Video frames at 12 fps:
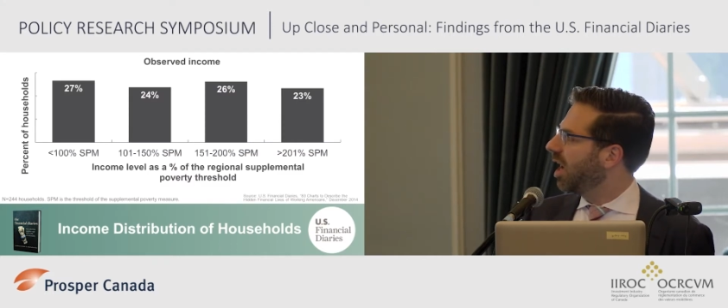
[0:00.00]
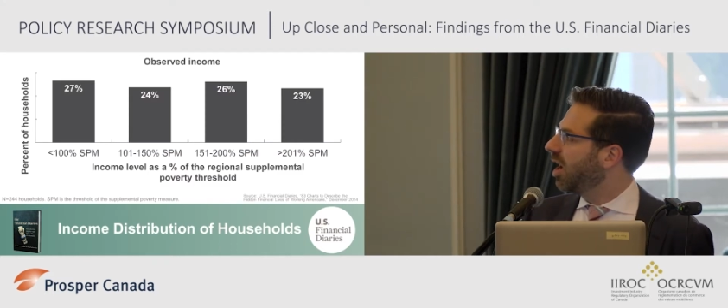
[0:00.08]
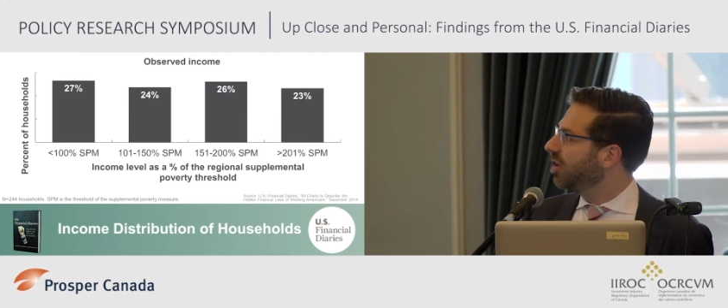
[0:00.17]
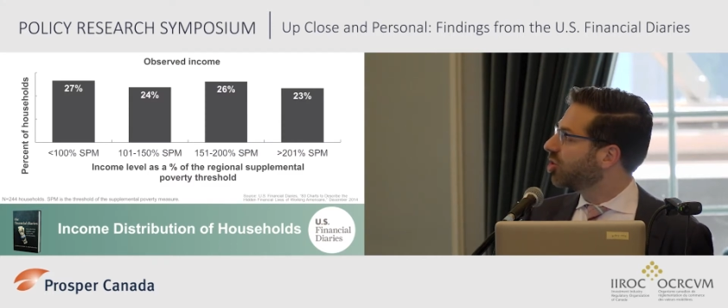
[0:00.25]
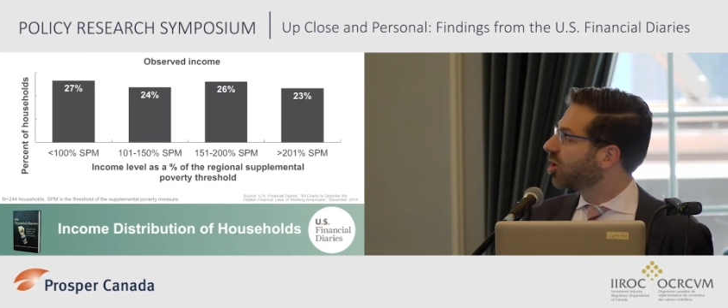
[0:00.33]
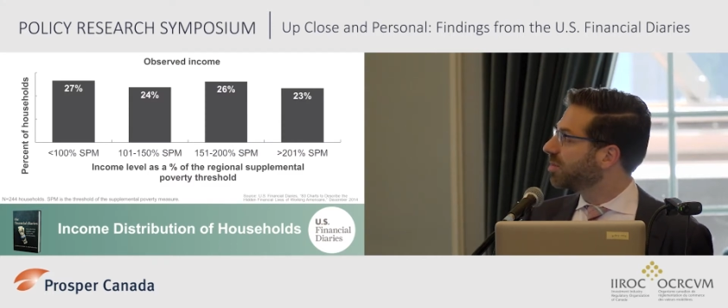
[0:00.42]

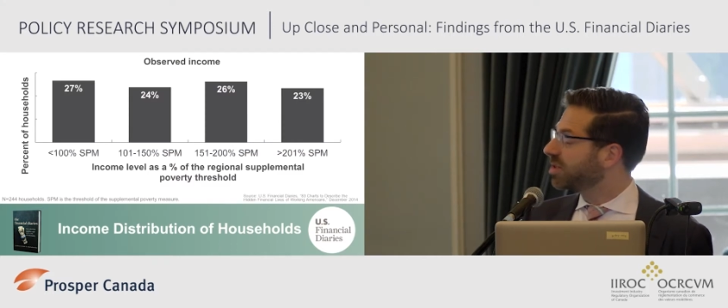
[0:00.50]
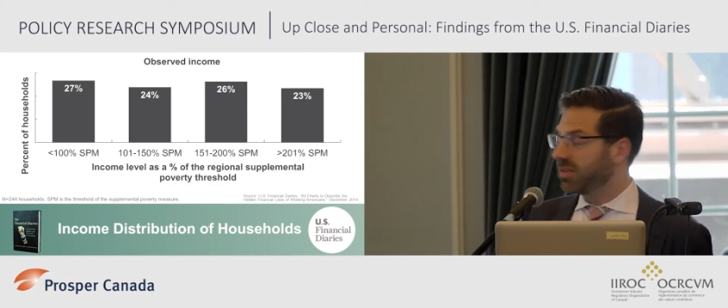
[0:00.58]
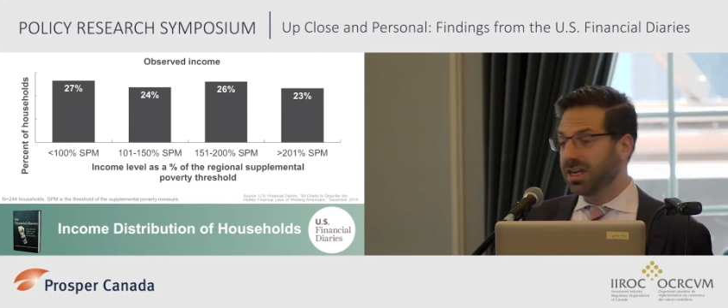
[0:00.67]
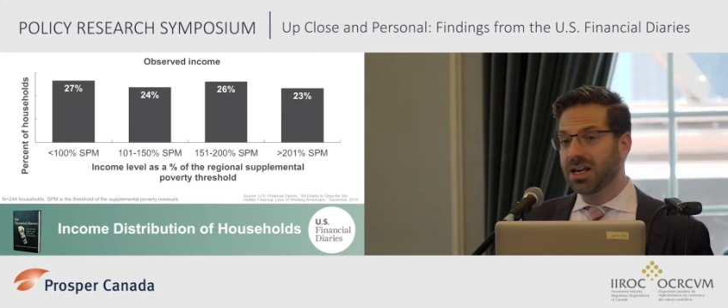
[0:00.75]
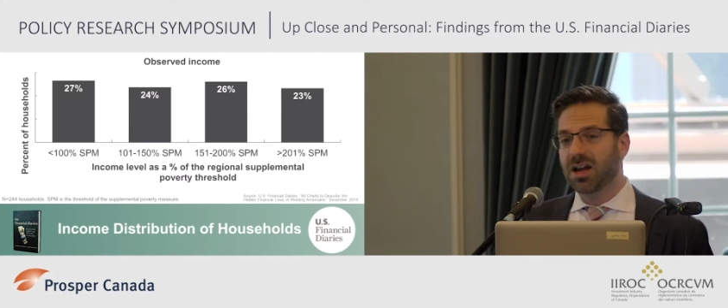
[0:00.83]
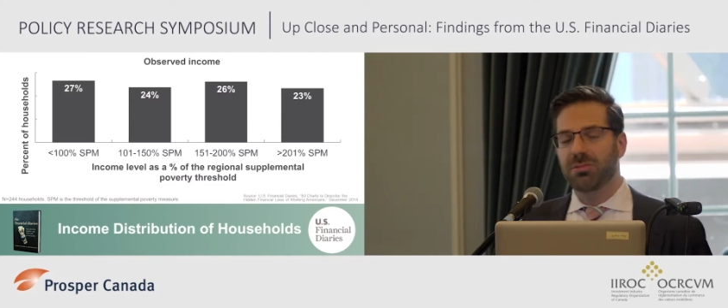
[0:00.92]
In terms of
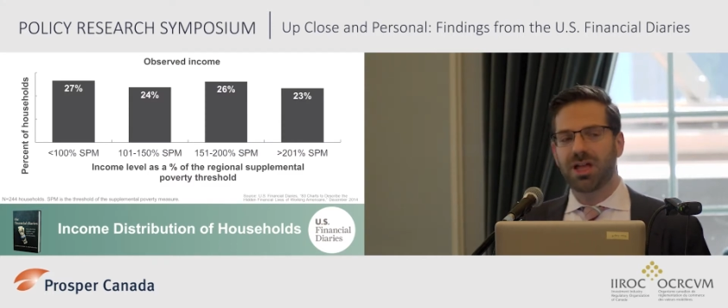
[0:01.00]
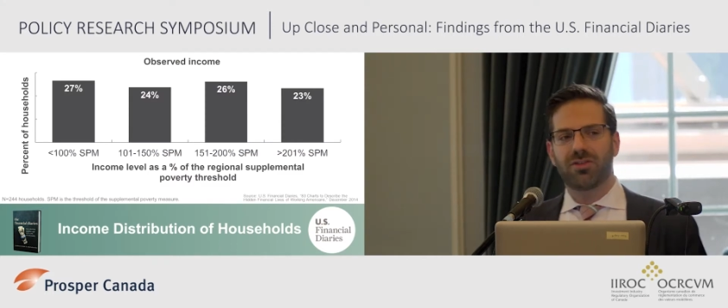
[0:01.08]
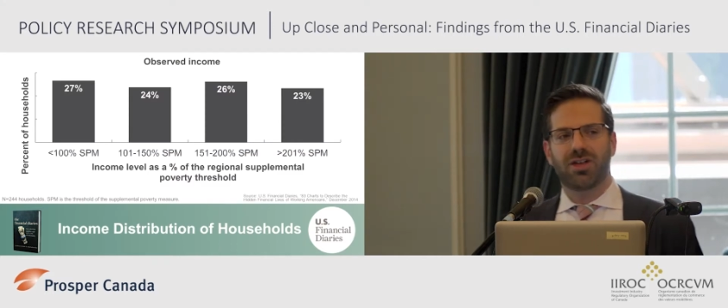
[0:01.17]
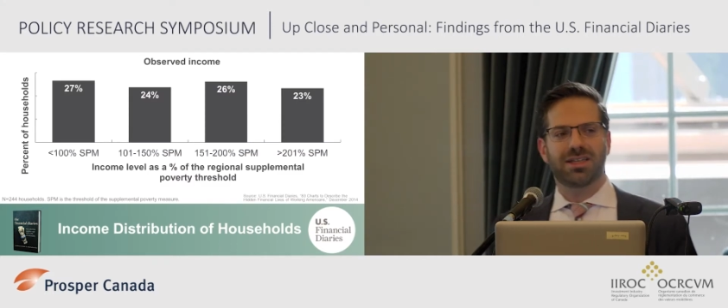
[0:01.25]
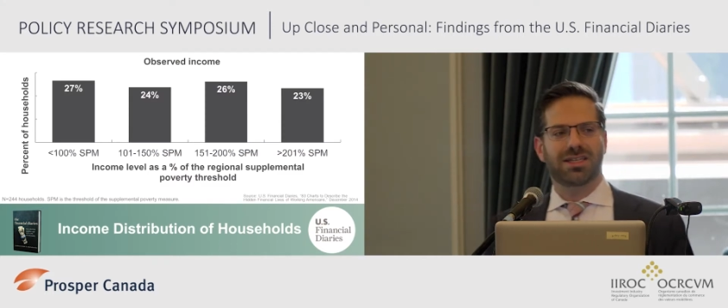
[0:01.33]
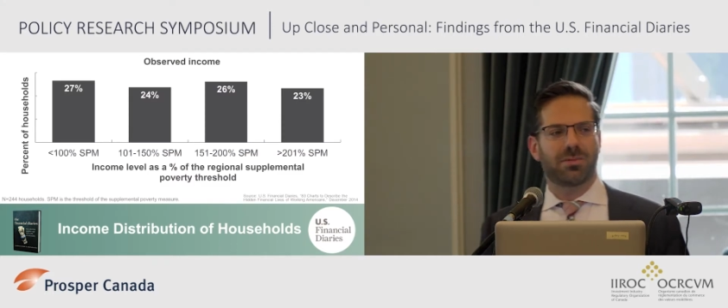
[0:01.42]
the income
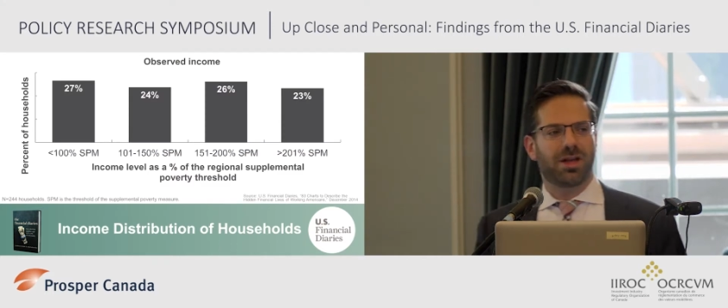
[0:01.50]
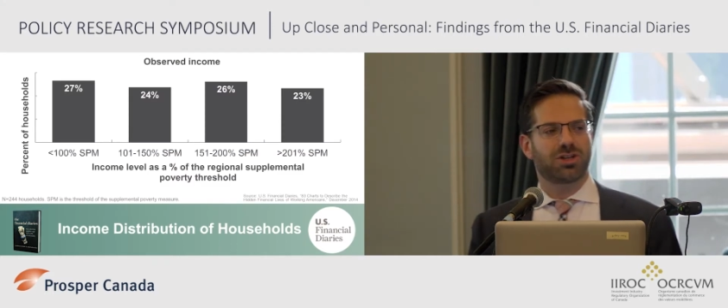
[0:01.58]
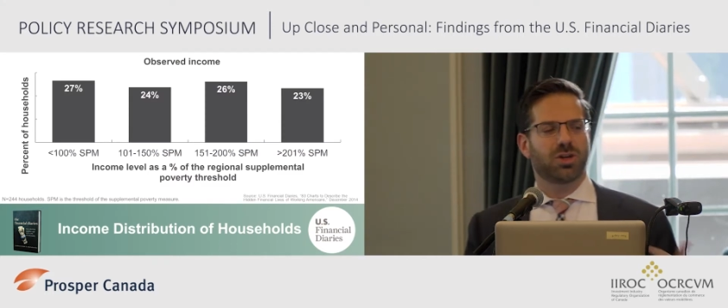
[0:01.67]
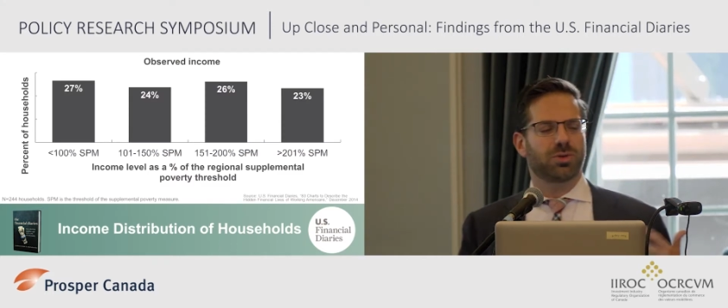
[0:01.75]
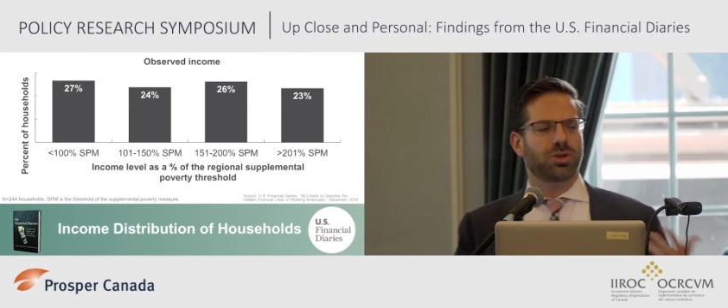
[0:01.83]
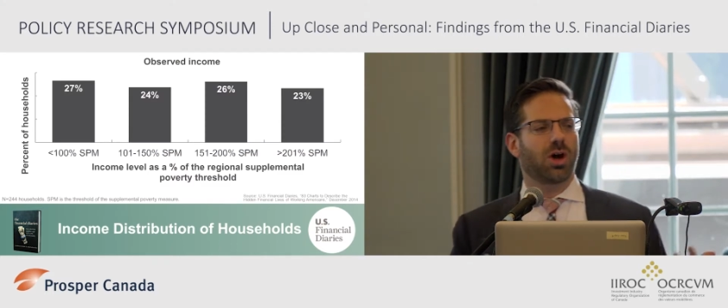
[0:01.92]
level, as I
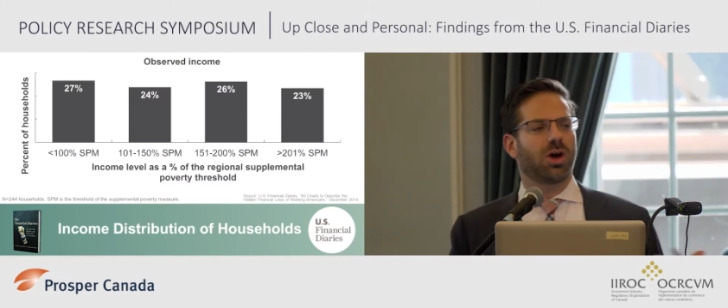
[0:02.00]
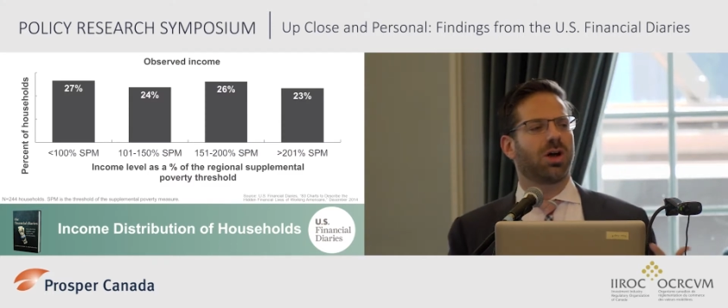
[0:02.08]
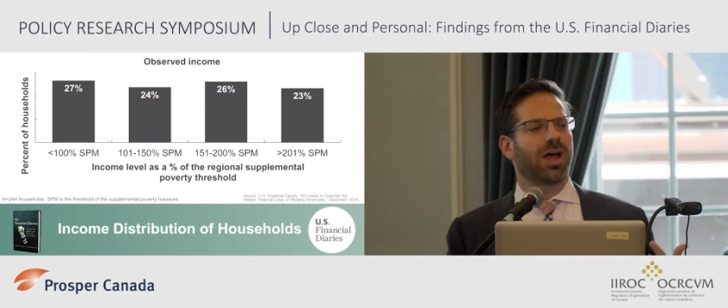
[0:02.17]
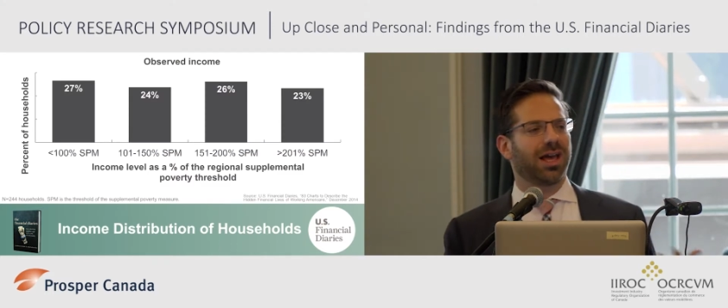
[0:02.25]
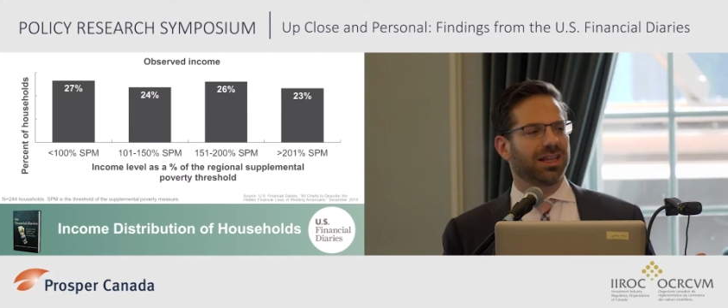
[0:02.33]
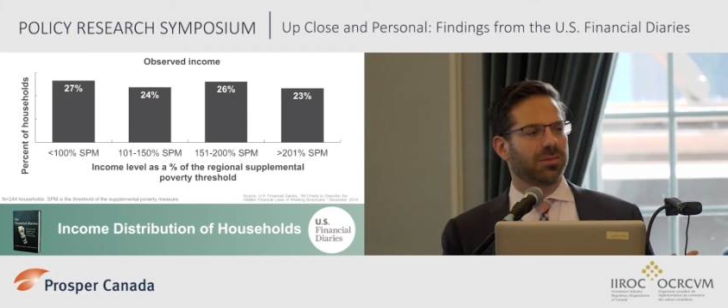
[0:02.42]
mentioned, it was
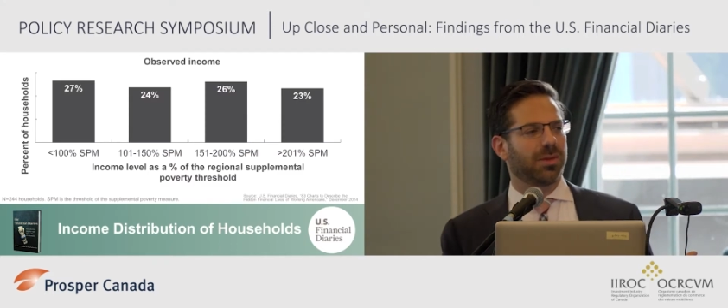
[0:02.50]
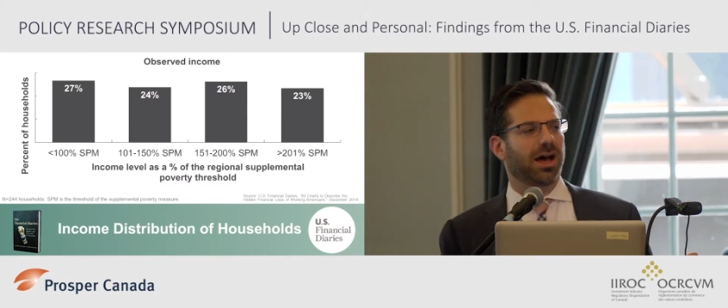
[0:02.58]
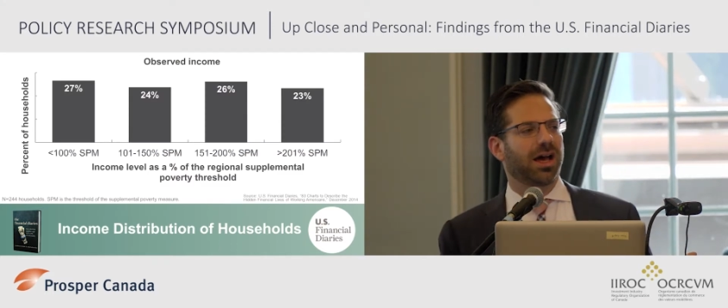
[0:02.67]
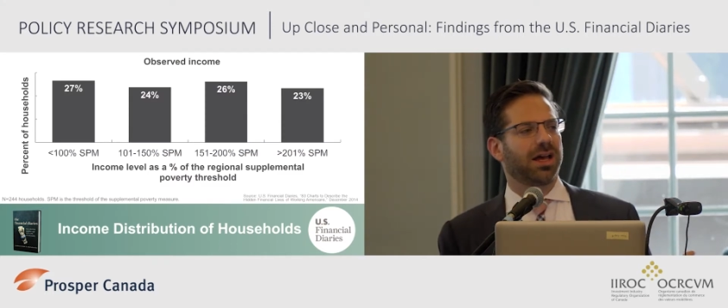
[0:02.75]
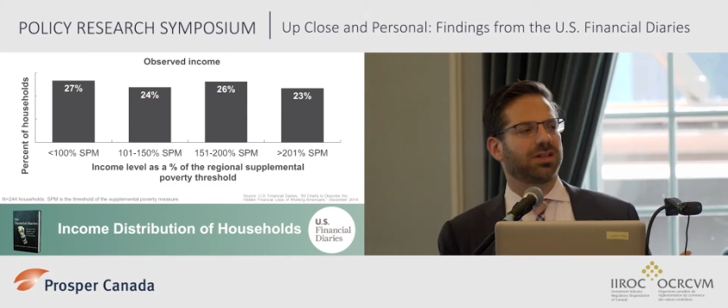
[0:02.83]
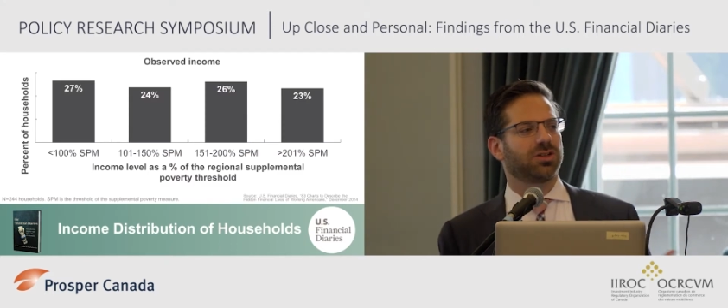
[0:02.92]
all LMI.